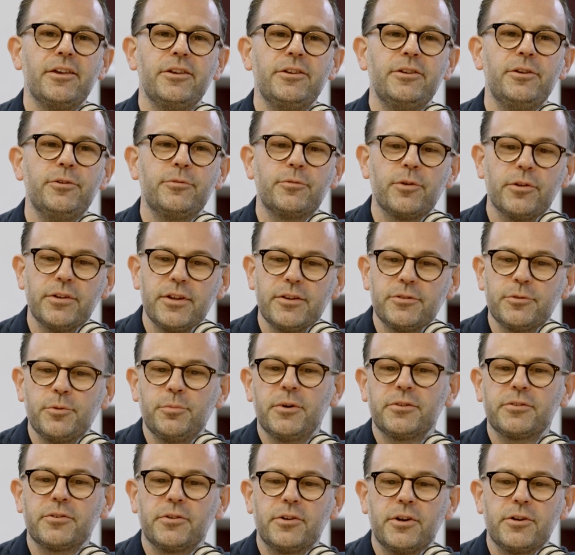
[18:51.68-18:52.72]
you've got this
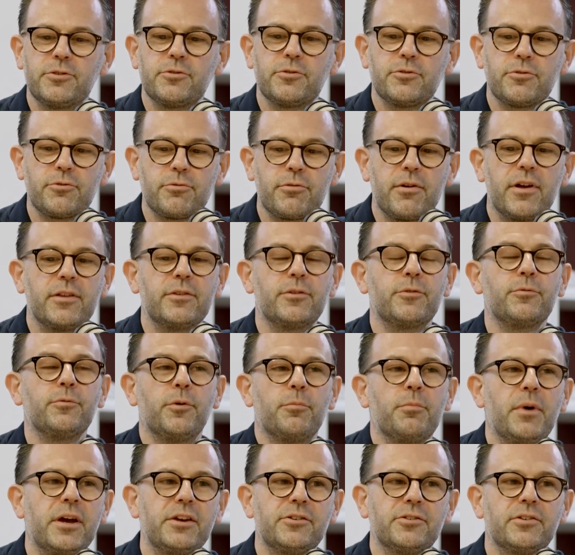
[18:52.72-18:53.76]
almost kind of
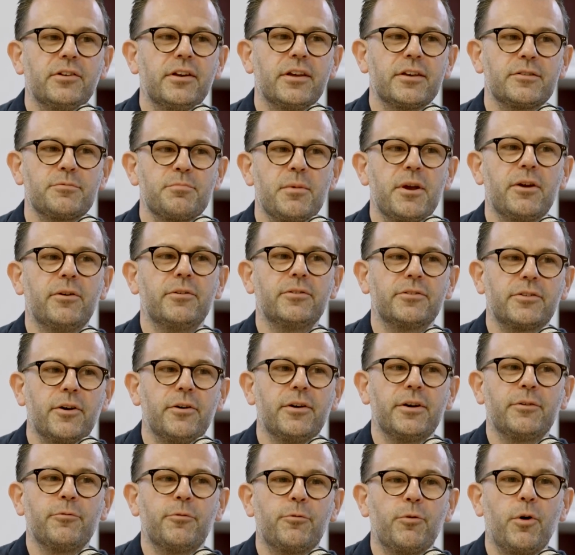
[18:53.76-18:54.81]
transformational experience
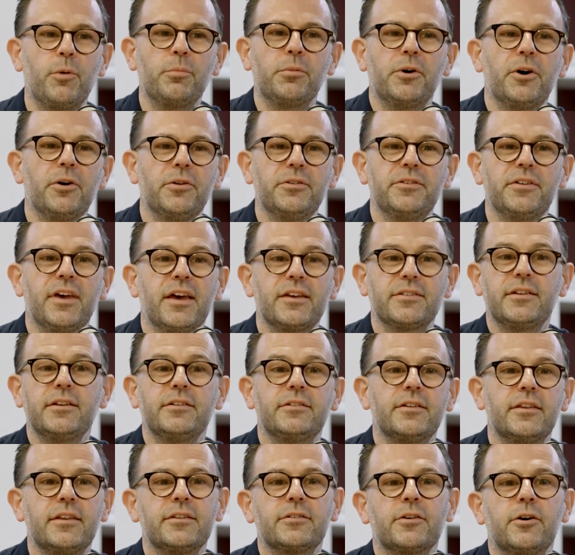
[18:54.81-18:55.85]
going from context
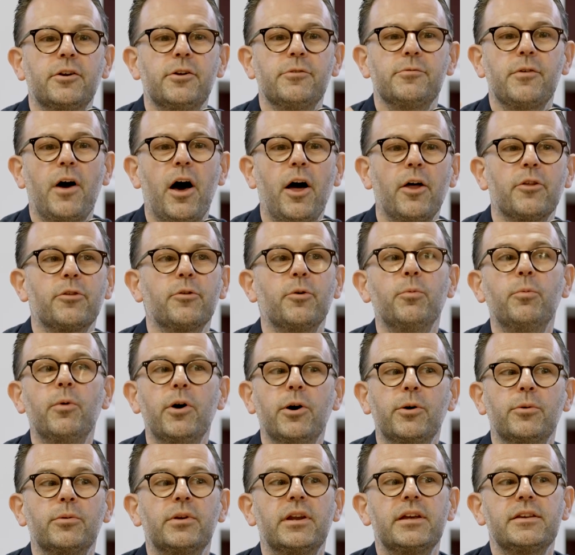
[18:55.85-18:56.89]
into this kind of
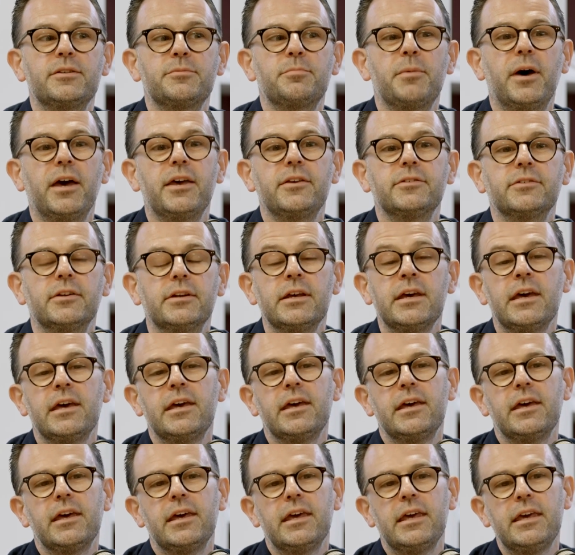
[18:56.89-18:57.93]
otherworldly space. And
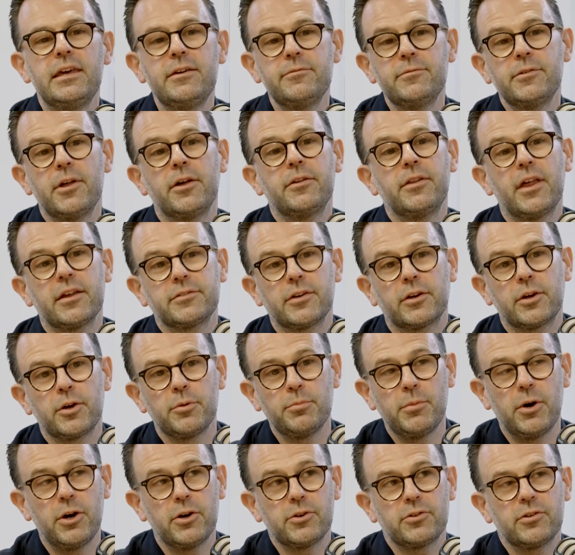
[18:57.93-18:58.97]
even though that's a
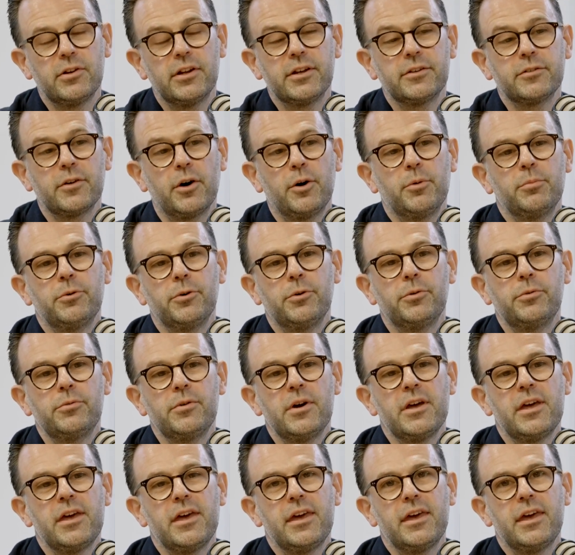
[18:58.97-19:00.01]
commercial example,
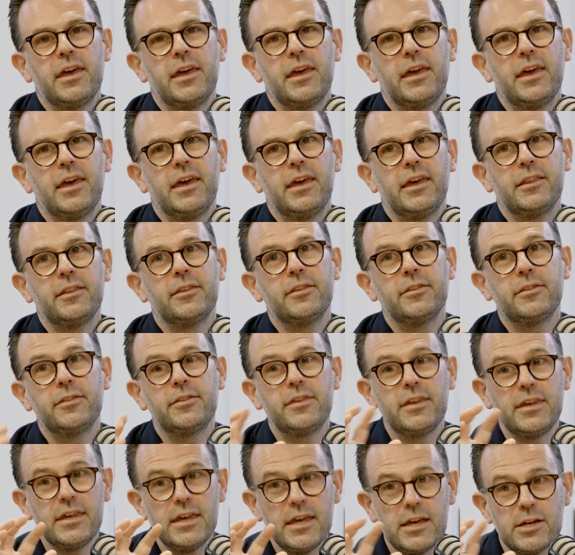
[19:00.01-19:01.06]

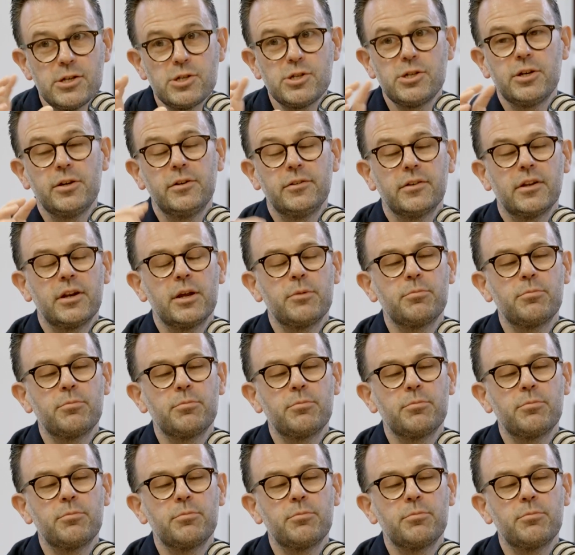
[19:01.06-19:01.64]
the issues that